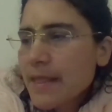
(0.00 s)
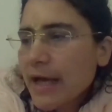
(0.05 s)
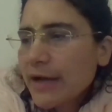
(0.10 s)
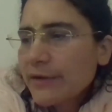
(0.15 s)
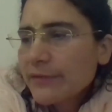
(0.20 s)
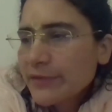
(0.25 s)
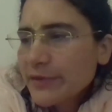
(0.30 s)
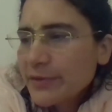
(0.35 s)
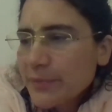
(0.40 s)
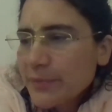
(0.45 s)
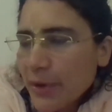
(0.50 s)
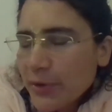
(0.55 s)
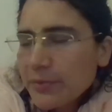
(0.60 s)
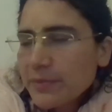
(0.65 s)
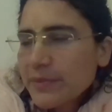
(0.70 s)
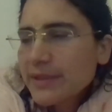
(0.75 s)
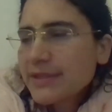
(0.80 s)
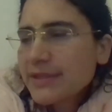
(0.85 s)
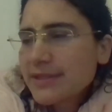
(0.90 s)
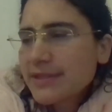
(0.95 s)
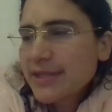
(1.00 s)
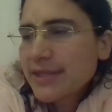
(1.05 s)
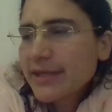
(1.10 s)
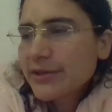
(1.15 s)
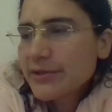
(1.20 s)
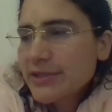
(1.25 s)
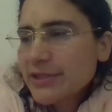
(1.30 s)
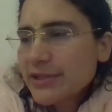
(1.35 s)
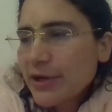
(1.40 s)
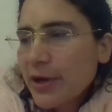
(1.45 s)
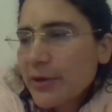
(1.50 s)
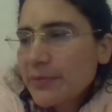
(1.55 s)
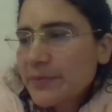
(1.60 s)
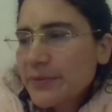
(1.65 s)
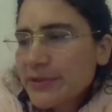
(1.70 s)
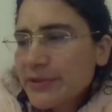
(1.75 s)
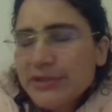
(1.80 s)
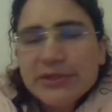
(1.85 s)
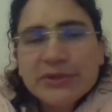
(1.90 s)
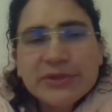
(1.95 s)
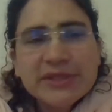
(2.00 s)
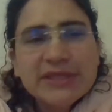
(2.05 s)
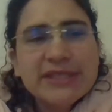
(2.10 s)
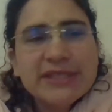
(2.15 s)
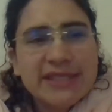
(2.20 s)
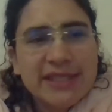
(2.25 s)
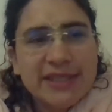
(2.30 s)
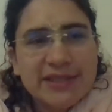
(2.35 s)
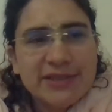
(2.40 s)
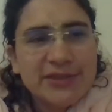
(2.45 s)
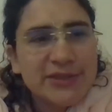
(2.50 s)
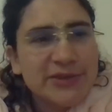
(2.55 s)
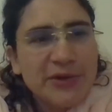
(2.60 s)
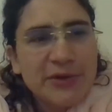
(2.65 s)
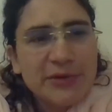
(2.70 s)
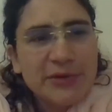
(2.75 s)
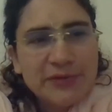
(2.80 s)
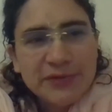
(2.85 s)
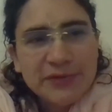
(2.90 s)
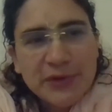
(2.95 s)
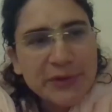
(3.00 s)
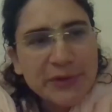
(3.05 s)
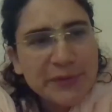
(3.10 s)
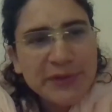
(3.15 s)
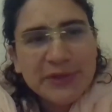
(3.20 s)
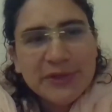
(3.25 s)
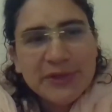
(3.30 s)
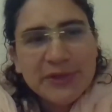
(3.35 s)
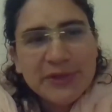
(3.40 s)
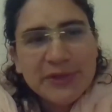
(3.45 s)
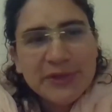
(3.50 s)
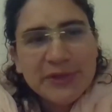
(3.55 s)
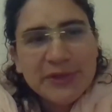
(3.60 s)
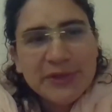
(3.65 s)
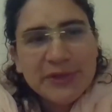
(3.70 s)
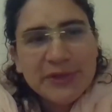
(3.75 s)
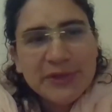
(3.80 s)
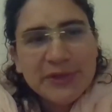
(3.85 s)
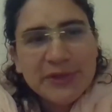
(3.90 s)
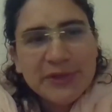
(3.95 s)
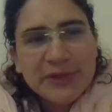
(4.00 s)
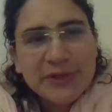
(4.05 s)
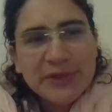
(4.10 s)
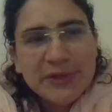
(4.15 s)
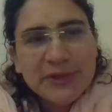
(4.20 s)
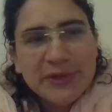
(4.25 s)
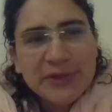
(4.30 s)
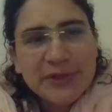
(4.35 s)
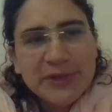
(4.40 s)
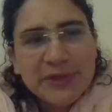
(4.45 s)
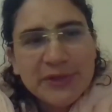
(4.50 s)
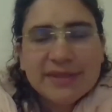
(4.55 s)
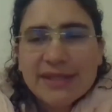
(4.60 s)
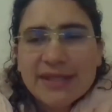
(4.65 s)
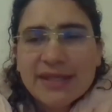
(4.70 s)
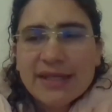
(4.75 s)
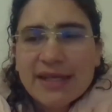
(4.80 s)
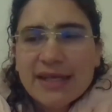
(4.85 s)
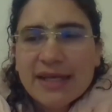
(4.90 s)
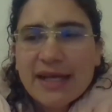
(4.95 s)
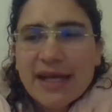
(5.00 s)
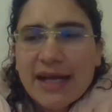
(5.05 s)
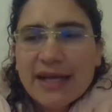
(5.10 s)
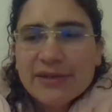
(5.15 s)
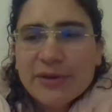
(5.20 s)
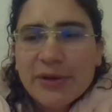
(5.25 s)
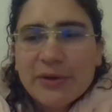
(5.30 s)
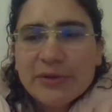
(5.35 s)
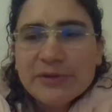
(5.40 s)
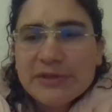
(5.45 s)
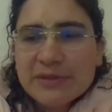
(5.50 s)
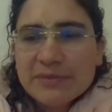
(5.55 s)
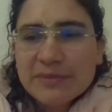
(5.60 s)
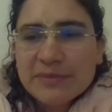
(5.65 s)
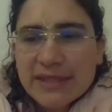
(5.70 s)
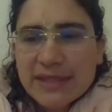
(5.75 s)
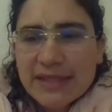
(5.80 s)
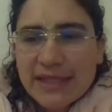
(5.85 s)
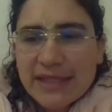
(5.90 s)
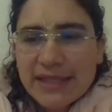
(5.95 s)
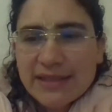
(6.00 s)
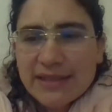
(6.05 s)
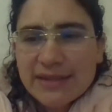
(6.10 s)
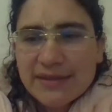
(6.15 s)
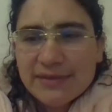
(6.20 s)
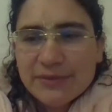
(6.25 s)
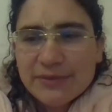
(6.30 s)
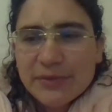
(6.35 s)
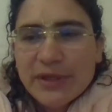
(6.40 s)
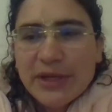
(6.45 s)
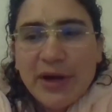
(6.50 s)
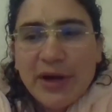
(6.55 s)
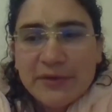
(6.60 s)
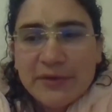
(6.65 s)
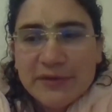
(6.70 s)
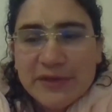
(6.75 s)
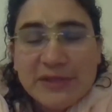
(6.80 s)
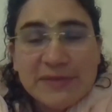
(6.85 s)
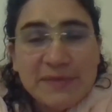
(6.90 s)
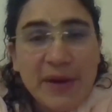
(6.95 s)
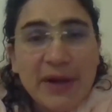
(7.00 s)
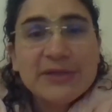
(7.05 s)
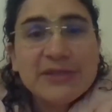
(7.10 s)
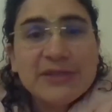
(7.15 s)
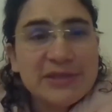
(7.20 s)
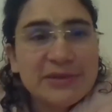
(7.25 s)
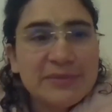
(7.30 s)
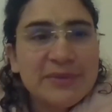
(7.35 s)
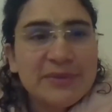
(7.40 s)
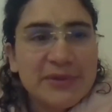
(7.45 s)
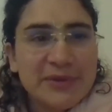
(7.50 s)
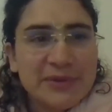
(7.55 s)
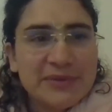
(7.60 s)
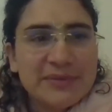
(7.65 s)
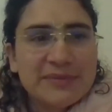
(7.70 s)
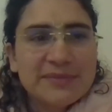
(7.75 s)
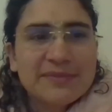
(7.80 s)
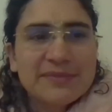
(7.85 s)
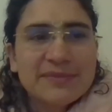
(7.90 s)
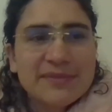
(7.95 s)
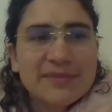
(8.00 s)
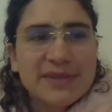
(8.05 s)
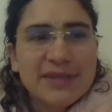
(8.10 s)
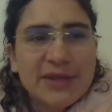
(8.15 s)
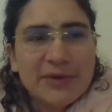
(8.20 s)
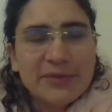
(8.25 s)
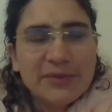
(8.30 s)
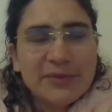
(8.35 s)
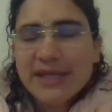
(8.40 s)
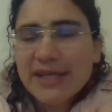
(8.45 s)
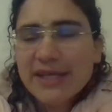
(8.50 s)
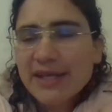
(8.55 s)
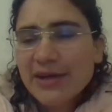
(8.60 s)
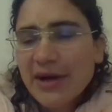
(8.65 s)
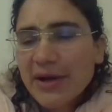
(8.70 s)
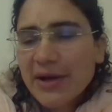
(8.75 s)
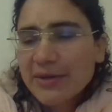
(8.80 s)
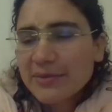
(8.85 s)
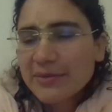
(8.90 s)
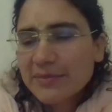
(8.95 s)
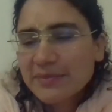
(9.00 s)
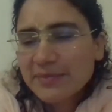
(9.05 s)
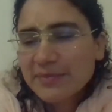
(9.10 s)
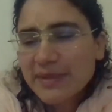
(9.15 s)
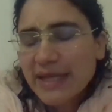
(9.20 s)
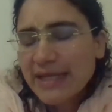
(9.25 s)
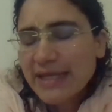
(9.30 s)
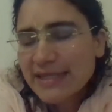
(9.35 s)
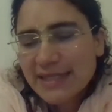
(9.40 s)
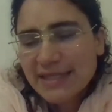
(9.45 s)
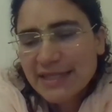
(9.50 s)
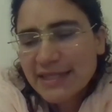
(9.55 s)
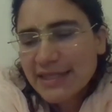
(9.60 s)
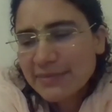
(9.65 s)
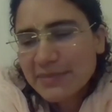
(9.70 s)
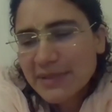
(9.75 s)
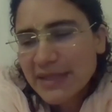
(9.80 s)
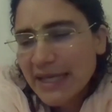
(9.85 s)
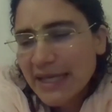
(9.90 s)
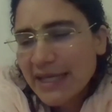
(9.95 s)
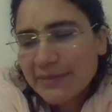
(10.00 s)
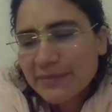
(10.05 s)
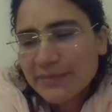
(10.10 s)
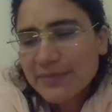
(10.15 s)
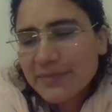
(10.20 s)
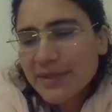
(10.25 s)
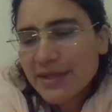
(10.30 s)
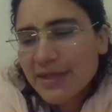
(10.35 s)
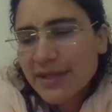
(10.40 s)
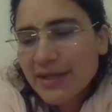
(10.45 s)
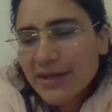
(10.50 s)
every moment there is an opportunity to go forward or backward. And ultimately, we are responsible. You know, we cannot place any blame